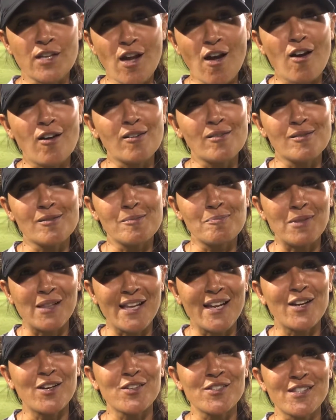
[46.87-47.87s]
young
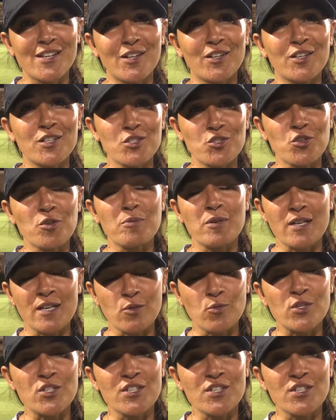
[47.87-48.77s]
players that are contributing,